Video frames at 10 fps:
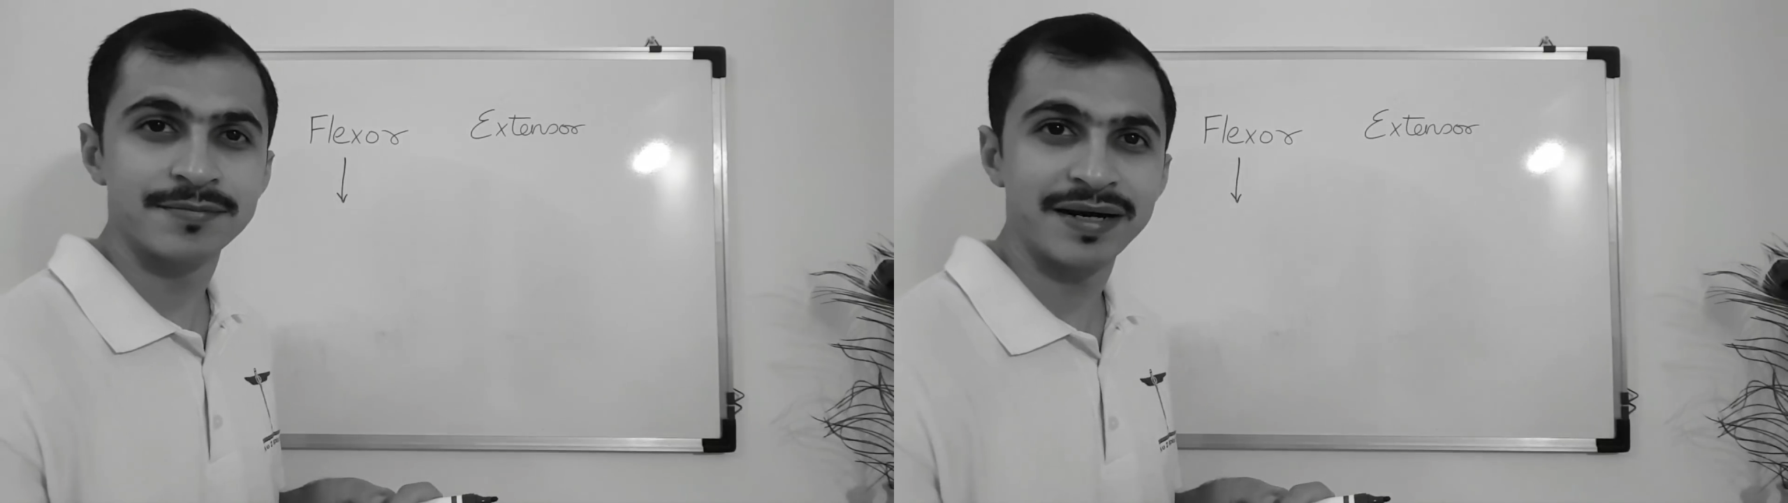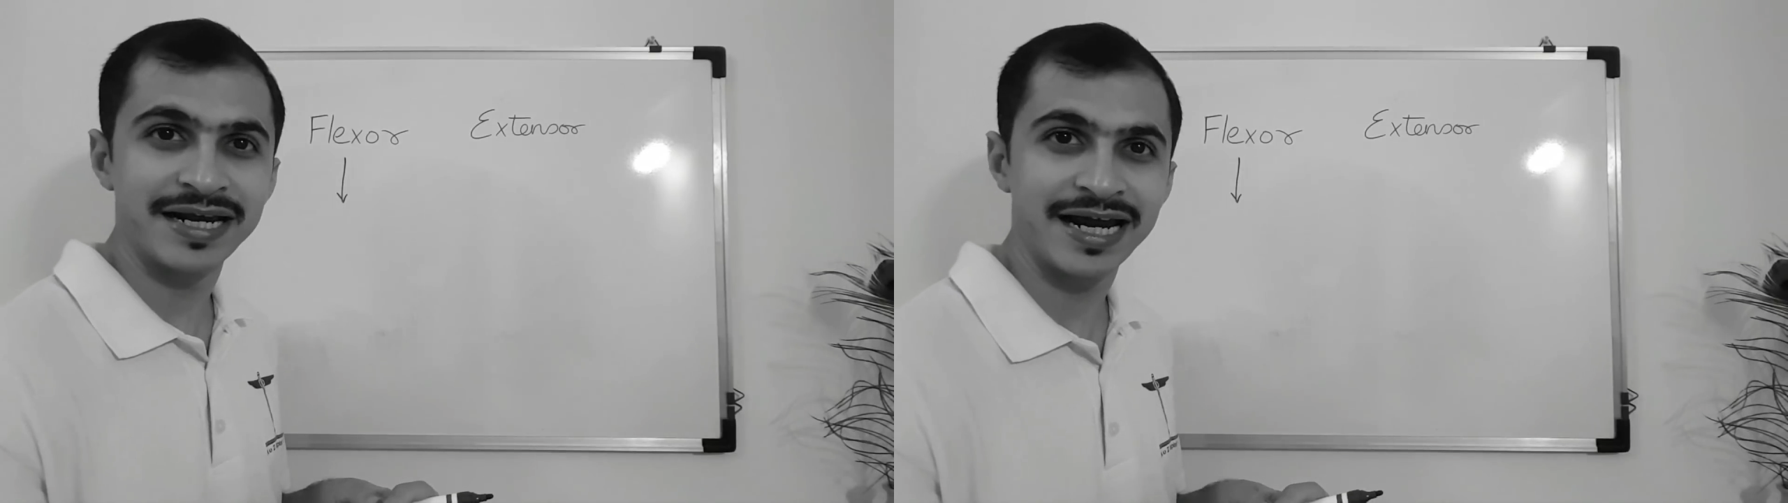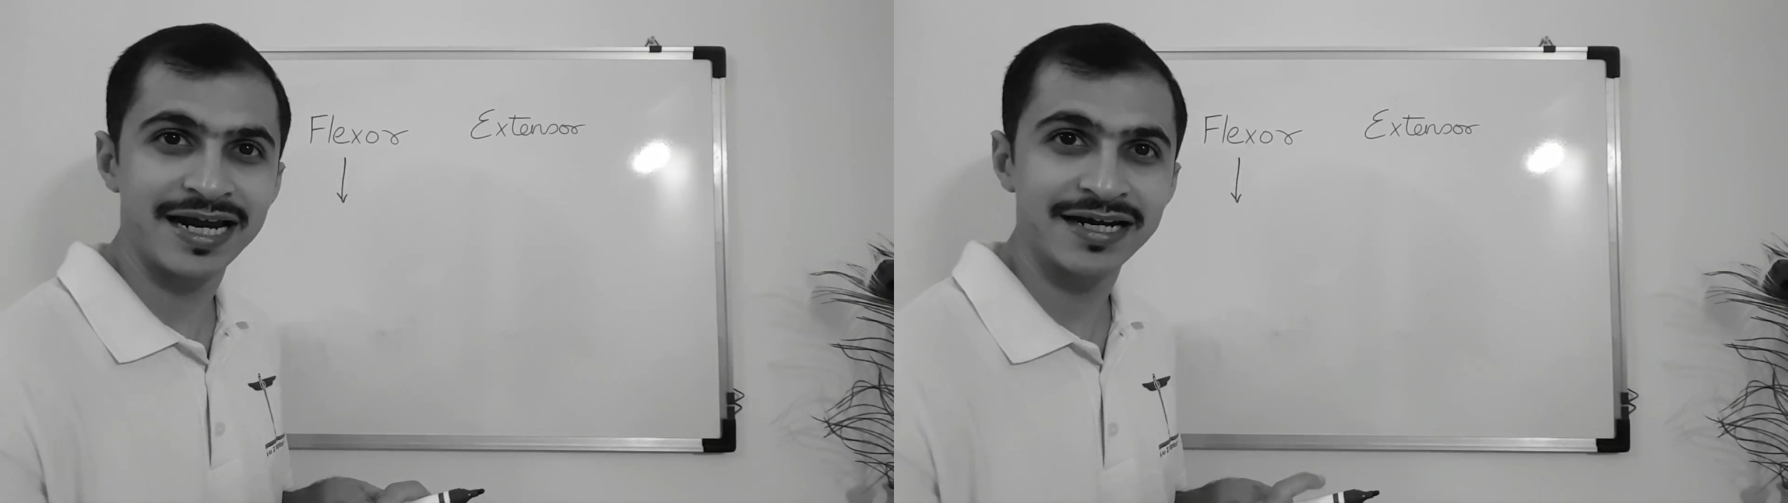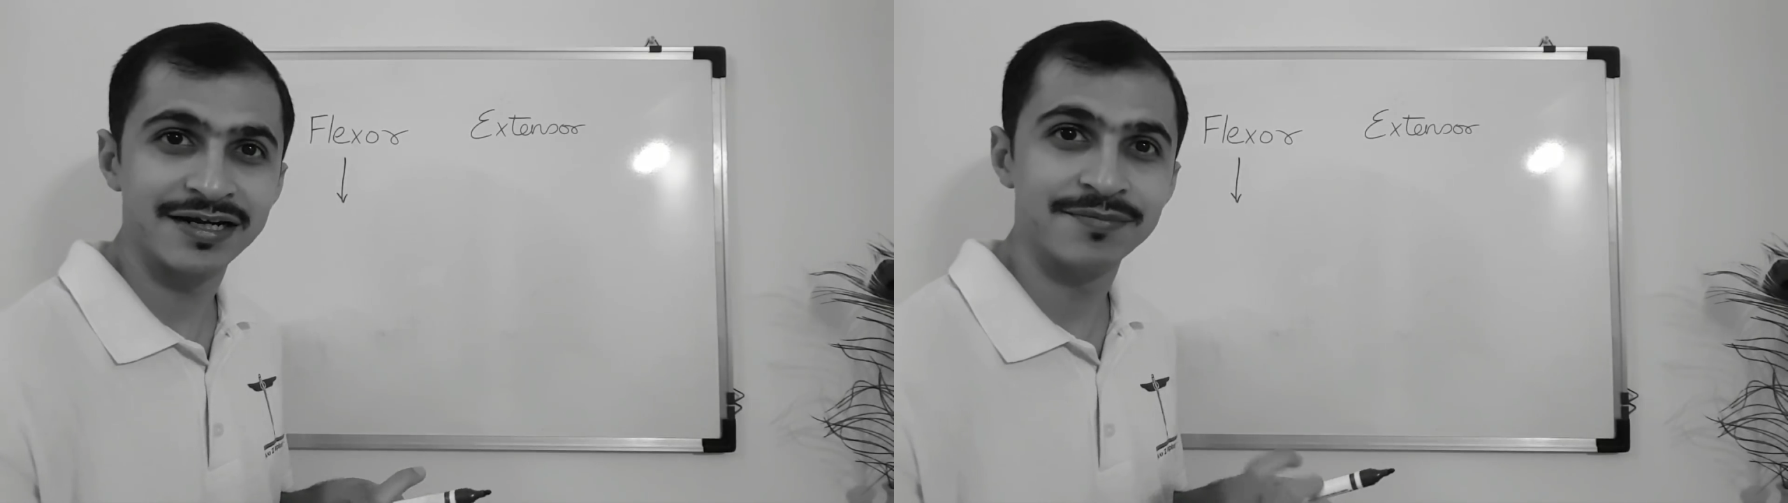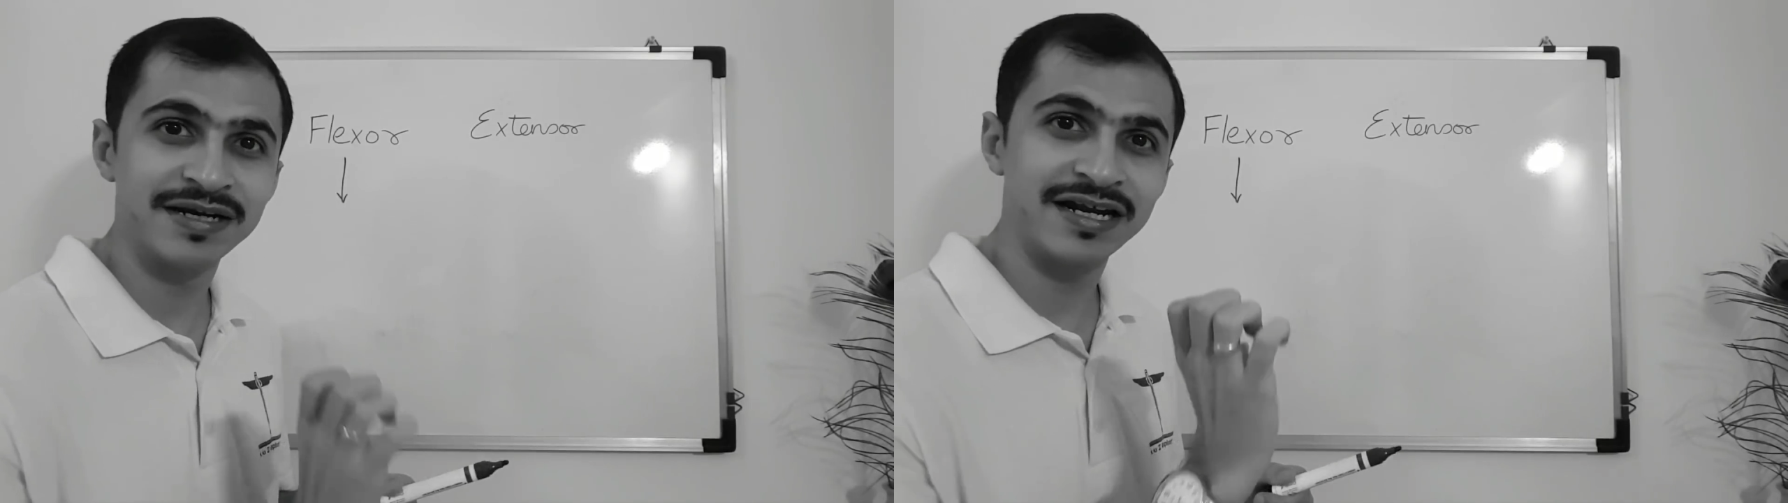my
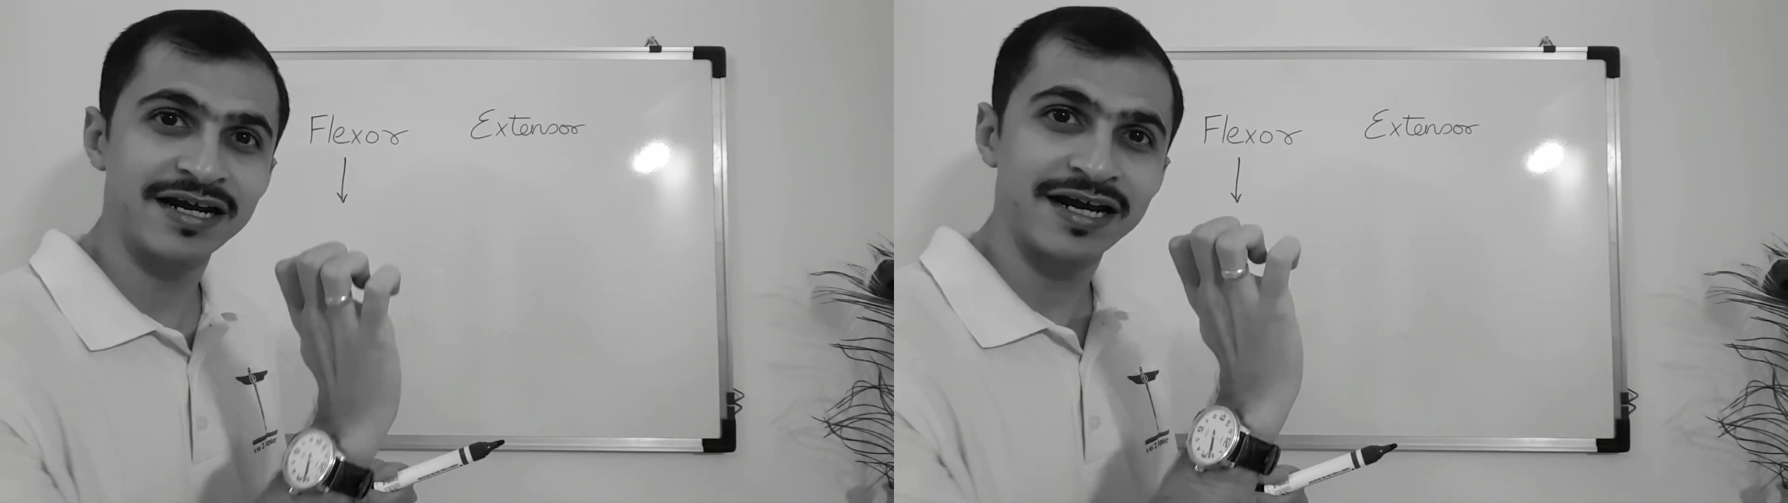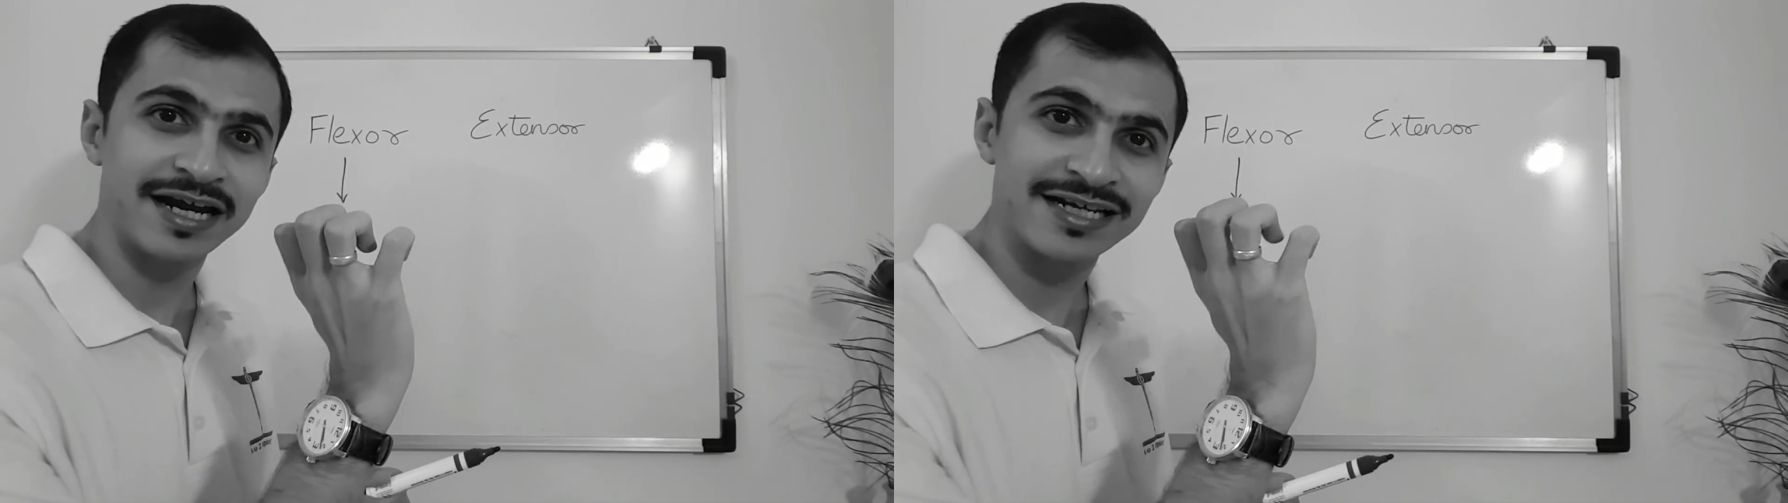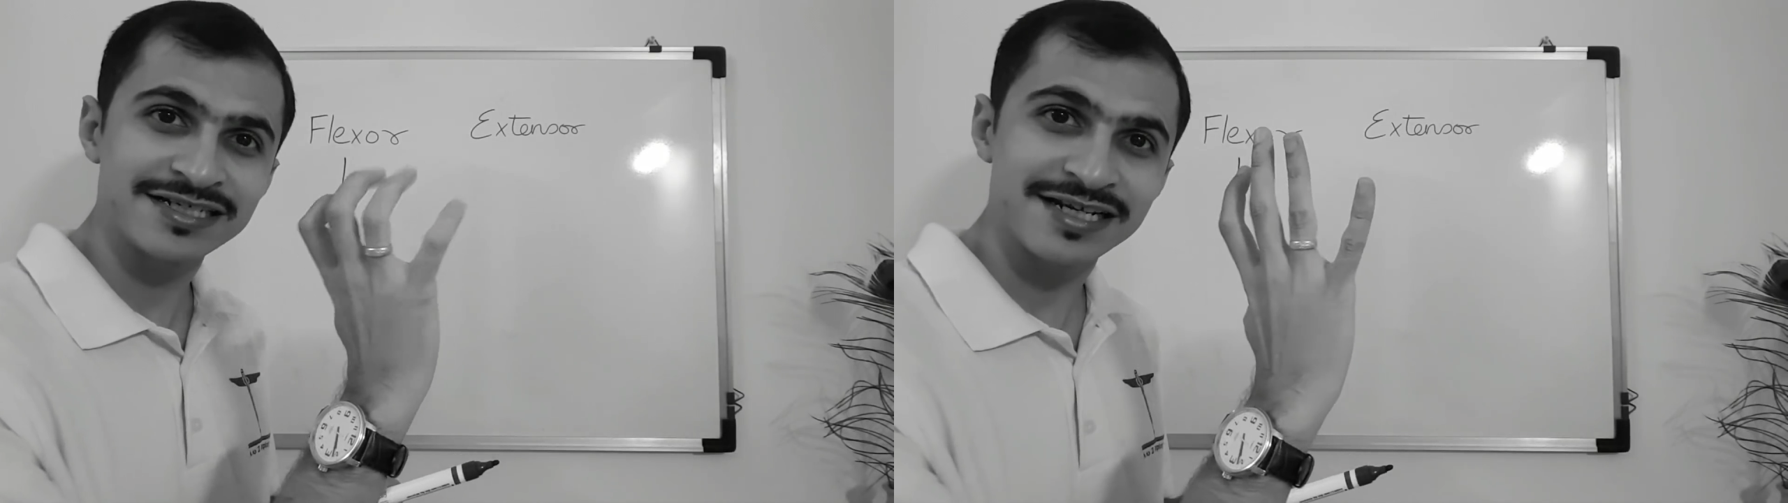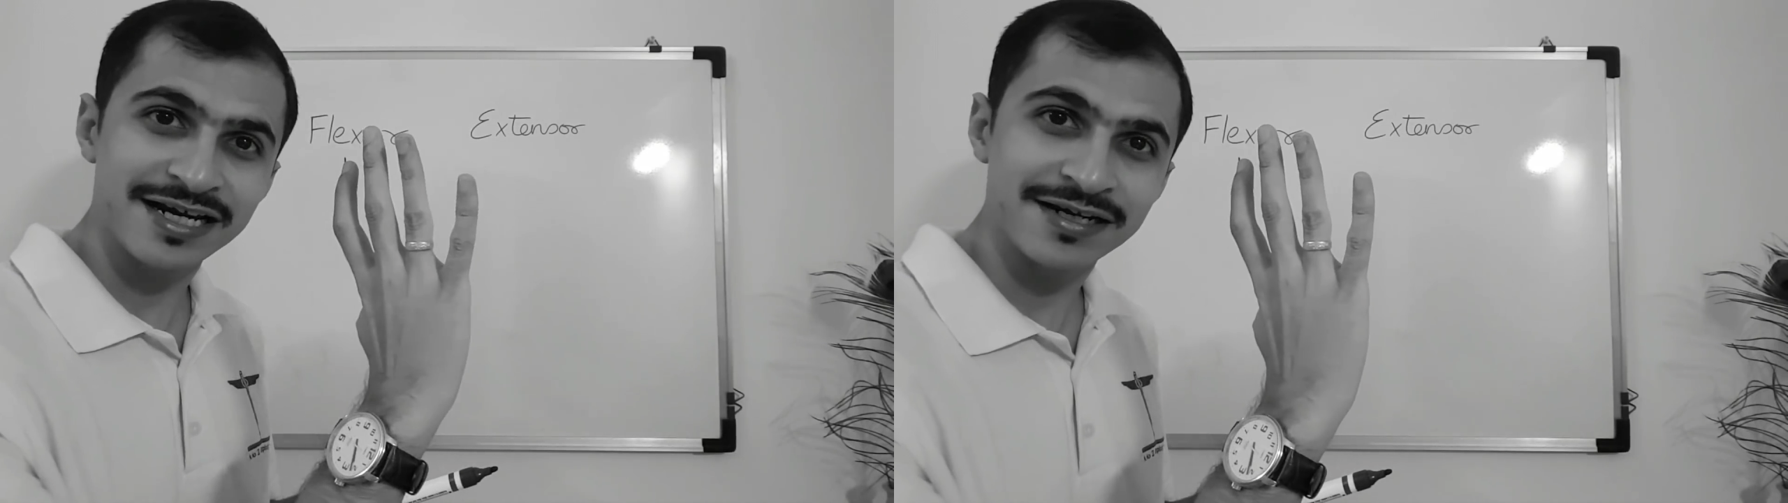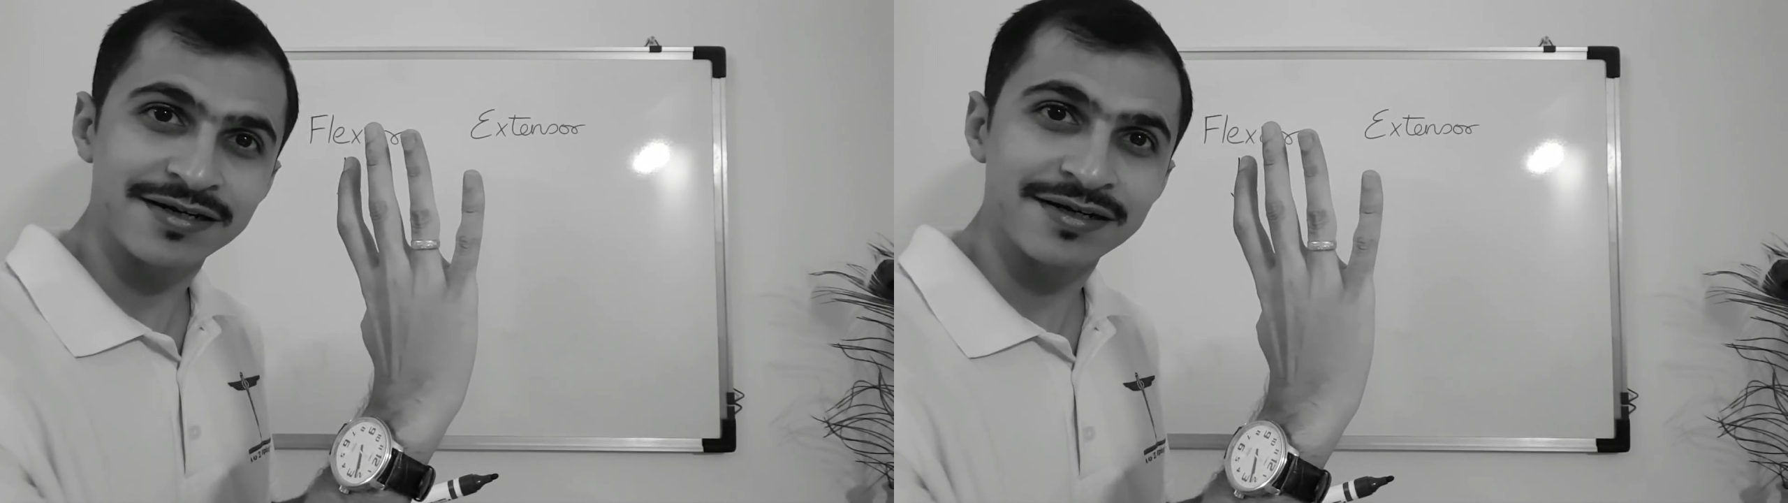hand, when I
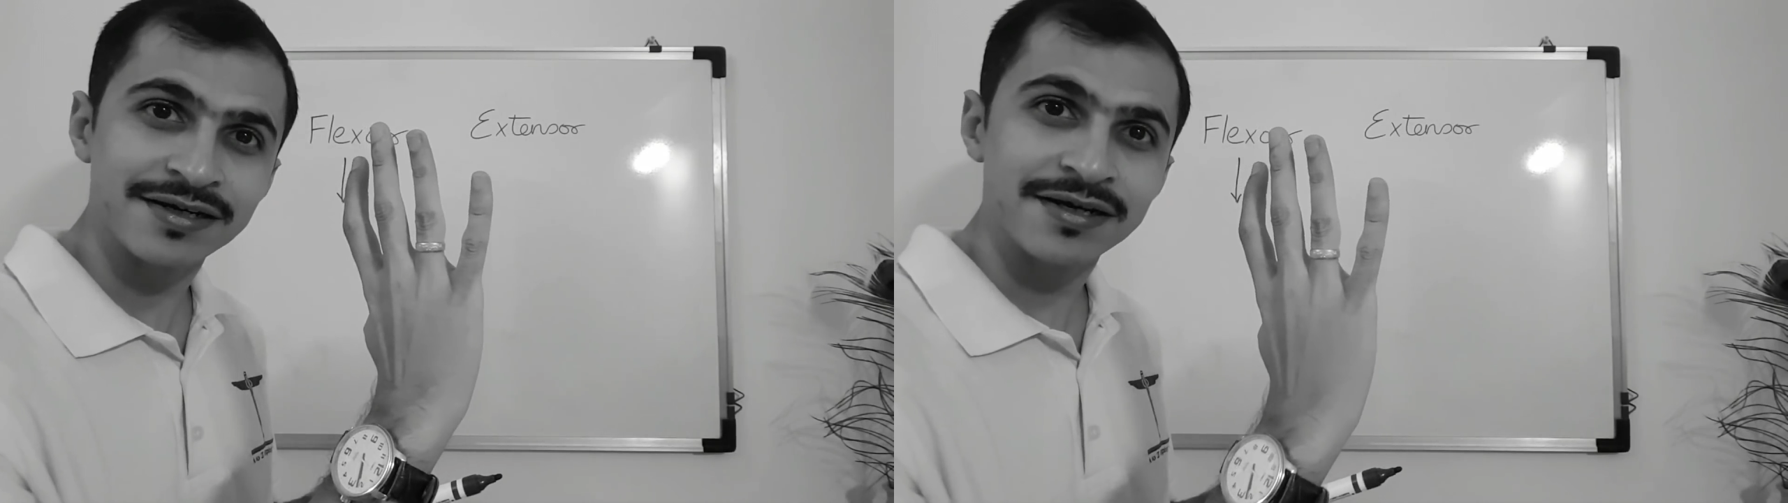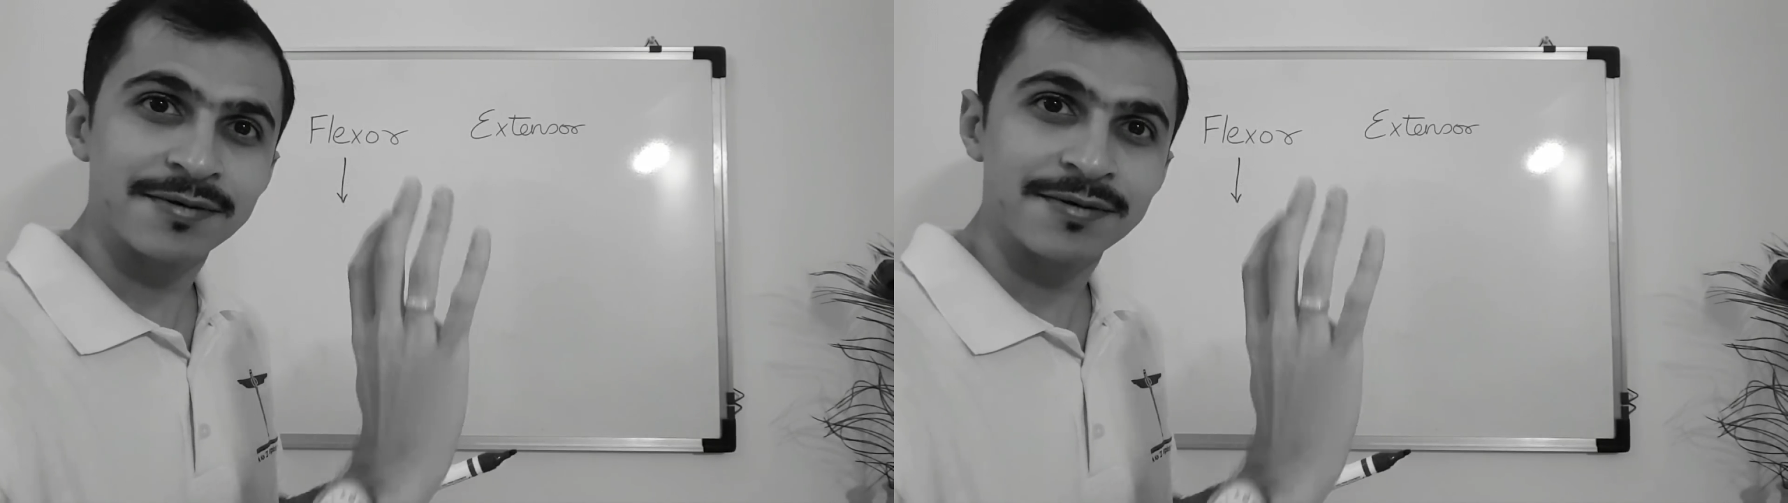extend